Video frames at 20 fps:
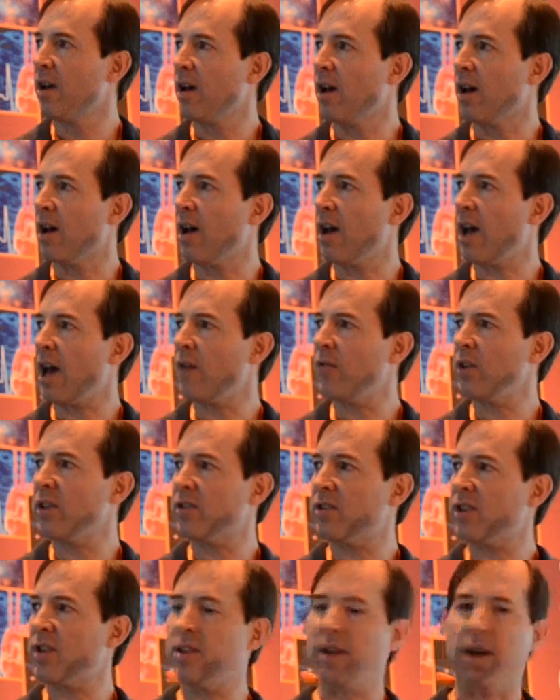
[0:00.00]

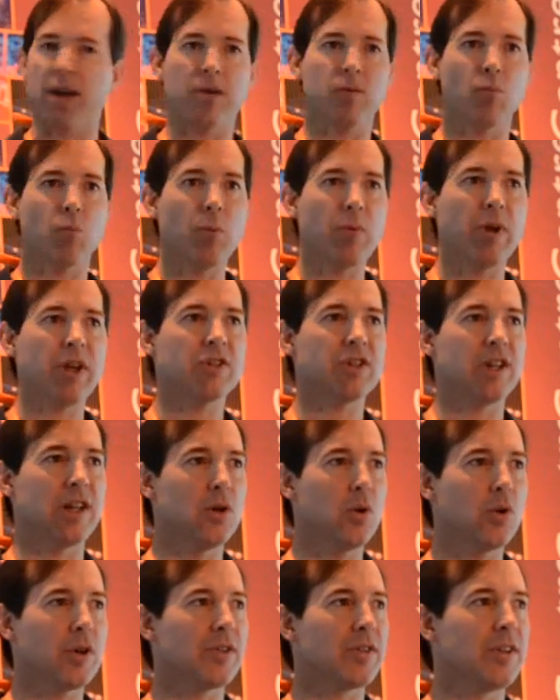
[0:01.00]
Having said that, when we
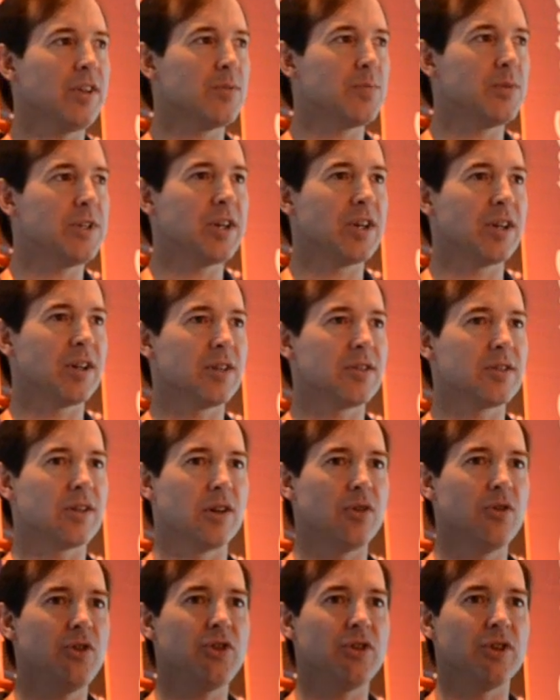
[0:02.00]
actually look at these particular
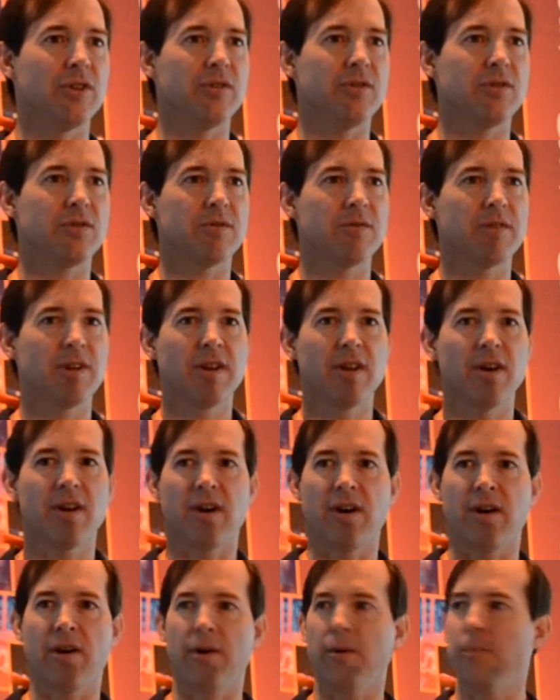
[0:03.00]
solutions,
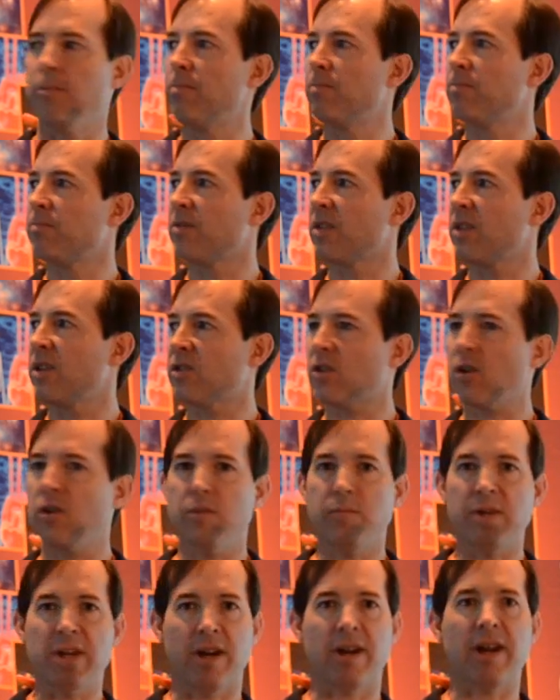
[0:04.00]
there's
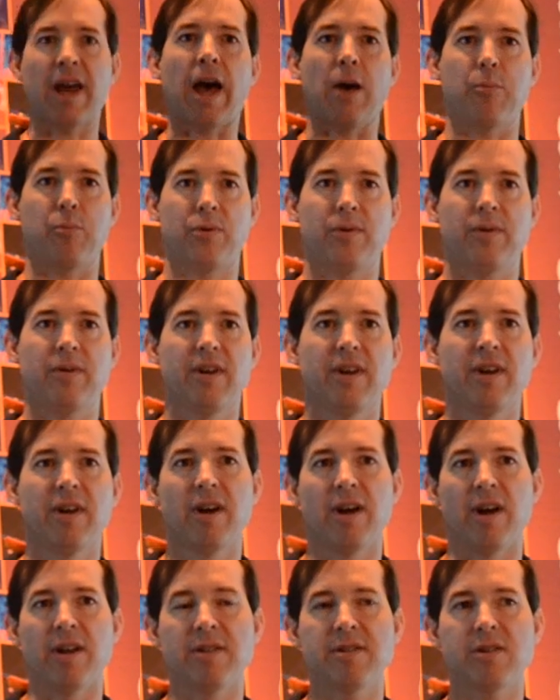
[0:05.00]
going to be a gap.
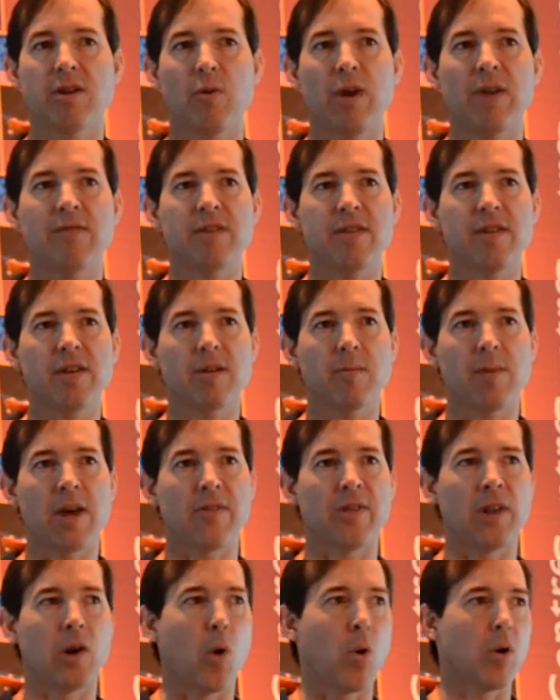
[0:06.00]
And so we have to think
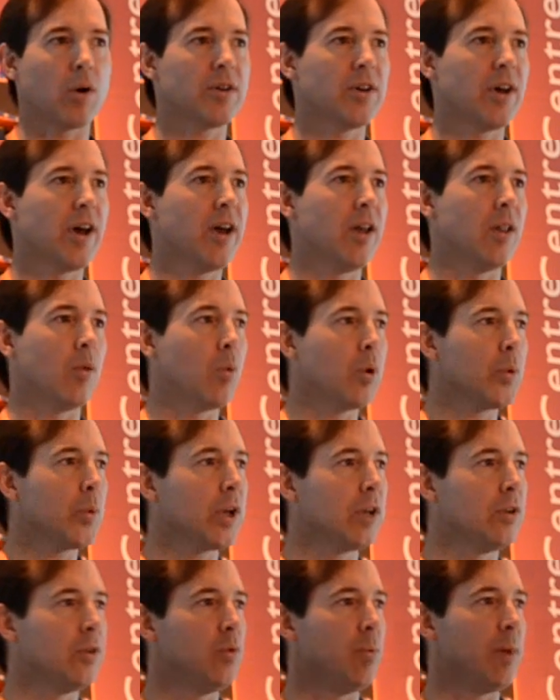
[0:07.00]
about the long tail, and what are
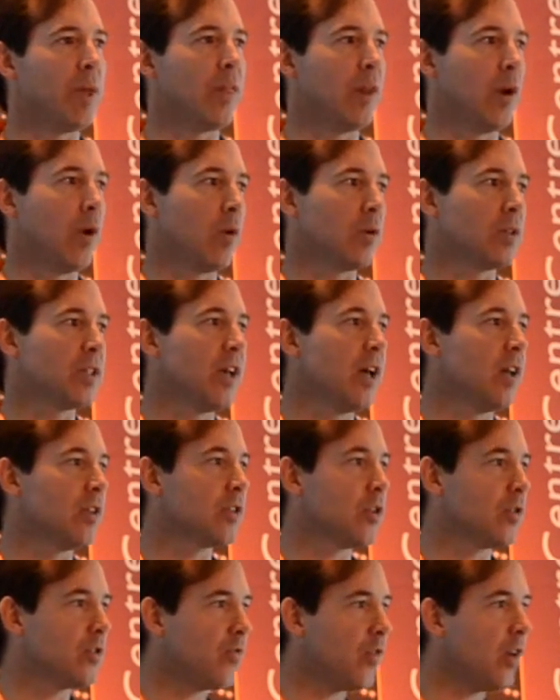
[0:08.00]
we going to do about the long tail?
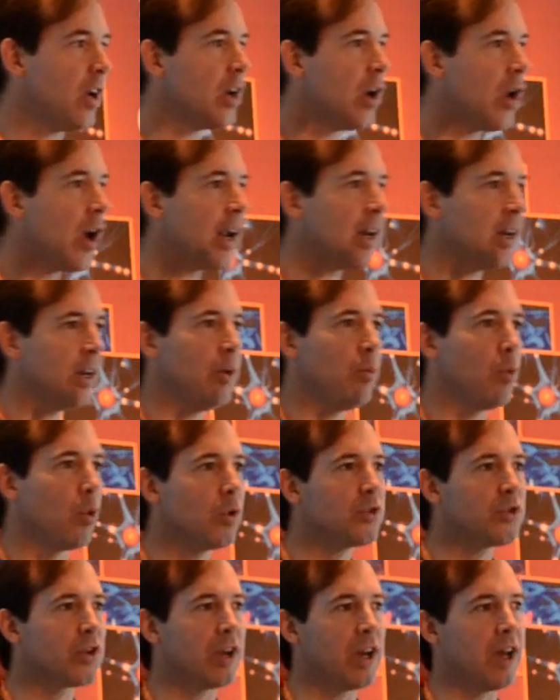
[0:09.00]
So it's very likely
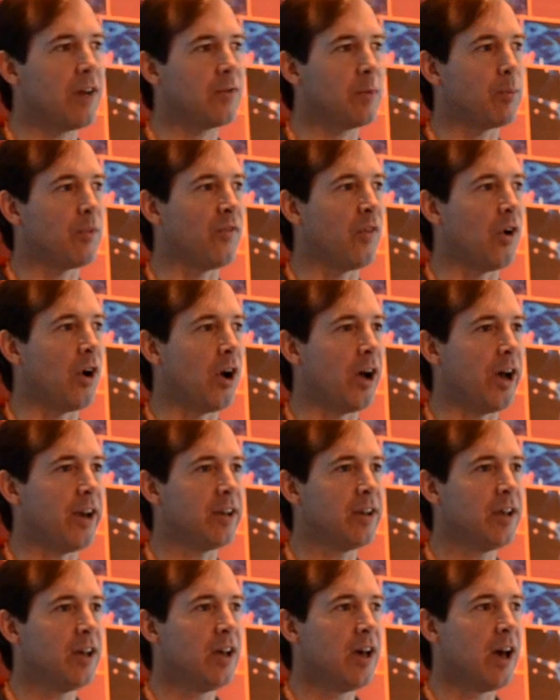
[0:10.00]
we're also going to have to
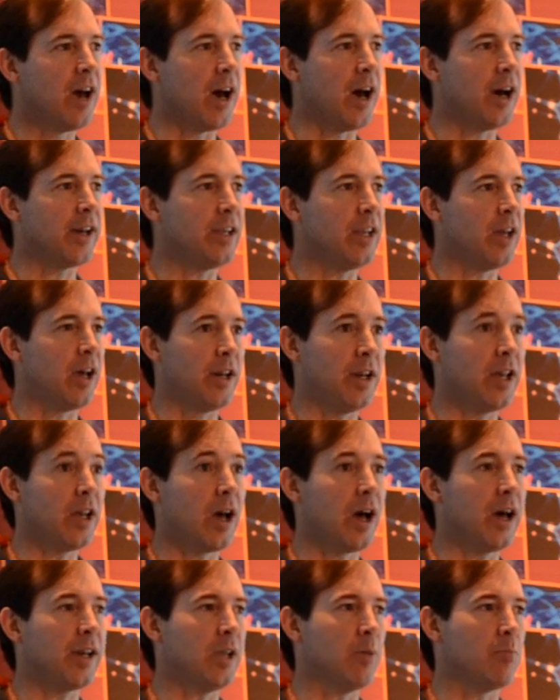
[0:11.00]
provide an
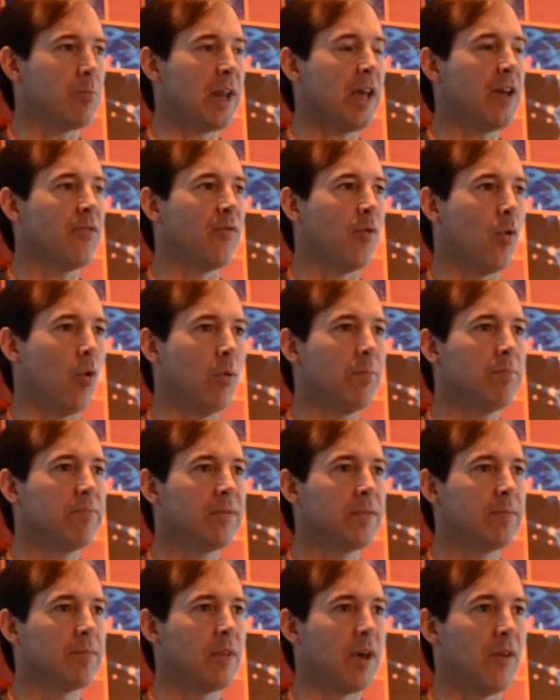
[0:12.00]
RDM
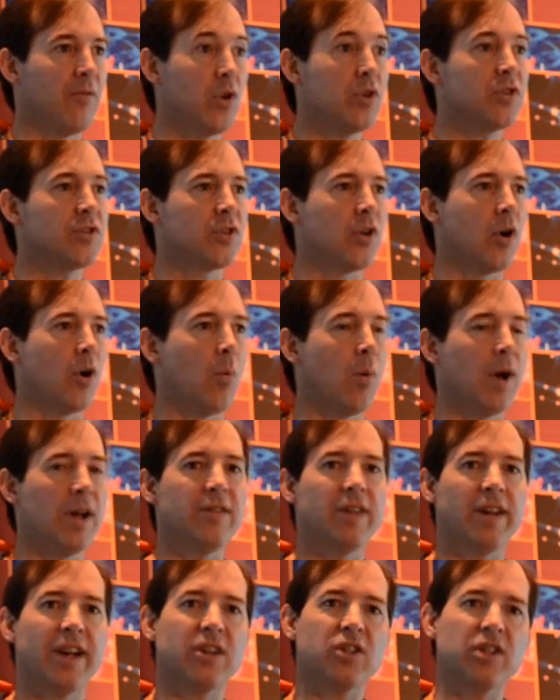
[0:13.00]
platform, a versatile
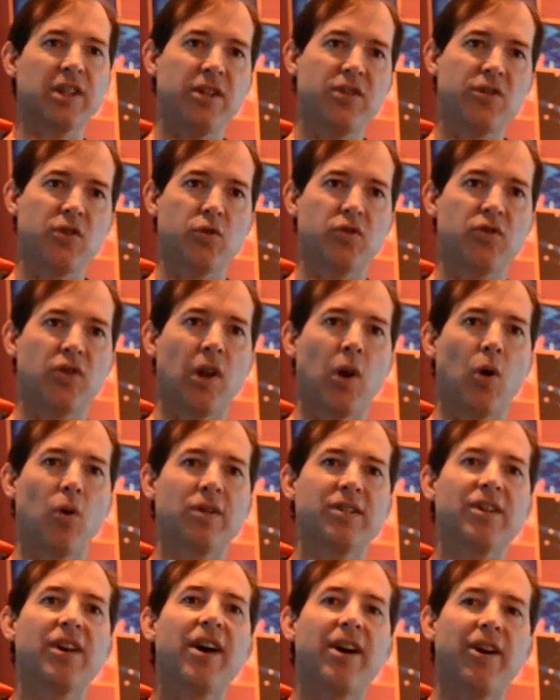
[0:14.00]
one that actually suits the
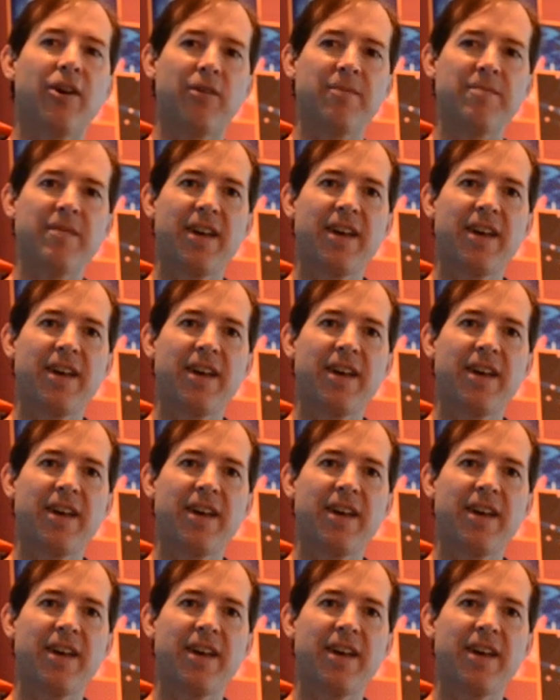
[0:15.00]
long tail.